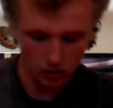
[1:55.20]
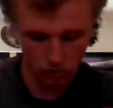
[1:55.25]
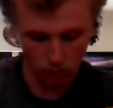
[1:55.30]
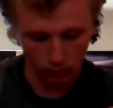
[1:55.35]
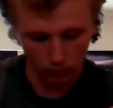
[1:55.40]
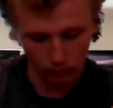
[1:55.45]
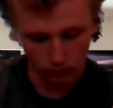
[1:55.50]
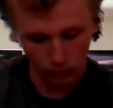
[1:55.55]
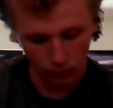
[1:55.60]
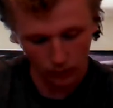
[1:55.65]

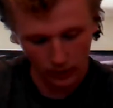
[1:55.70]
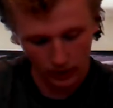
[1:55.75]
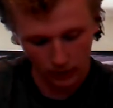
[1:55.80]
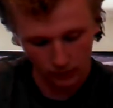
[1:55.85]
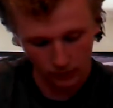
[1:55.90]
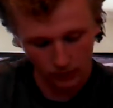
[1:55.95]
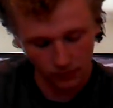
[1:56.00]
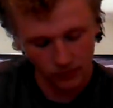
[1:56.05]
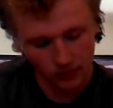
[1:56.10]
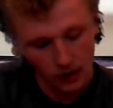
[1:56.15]
12 fluid
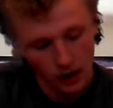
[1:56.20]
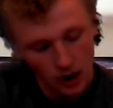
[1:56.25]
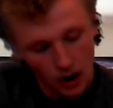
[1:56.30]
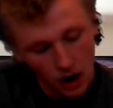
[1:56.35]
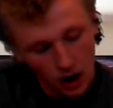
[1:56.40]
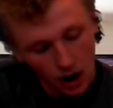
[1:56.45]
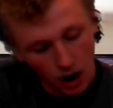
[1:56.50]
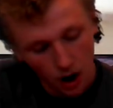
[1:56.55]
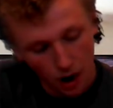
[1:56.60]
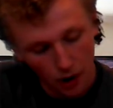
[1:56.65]
ounces.
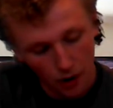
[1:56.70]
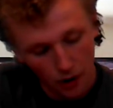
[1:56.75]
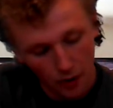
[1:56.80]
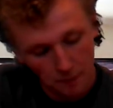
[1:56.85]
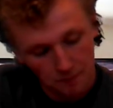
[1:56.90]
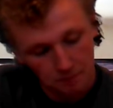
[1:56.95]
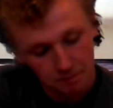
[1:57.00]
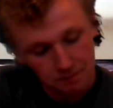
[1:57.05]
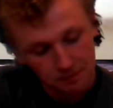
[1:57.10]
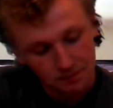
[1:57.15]

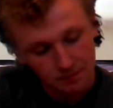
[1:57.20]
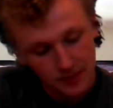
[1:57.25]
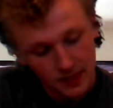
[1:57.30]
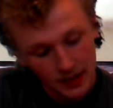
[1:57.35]
Um,